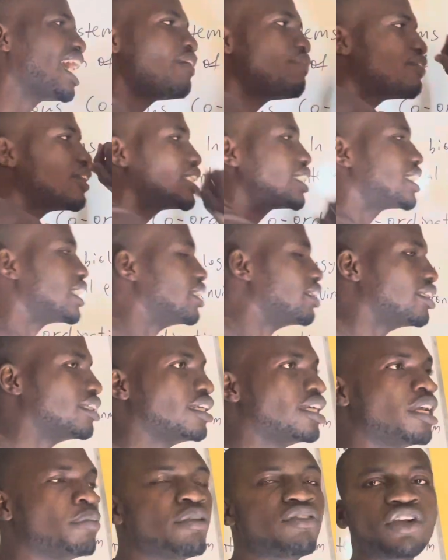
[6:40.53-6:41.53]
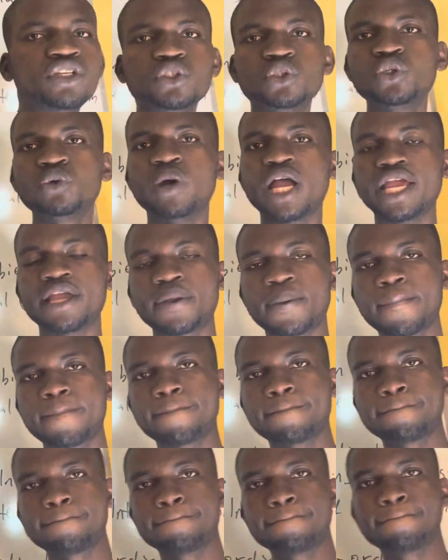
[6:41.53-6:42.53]
everything before you do well.
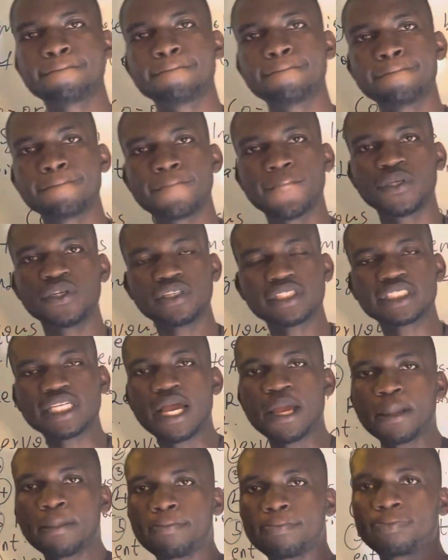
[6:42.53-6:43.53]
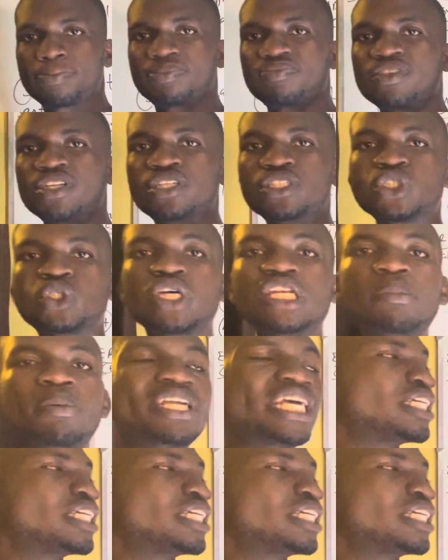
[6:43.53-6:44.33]
You understand? So anybody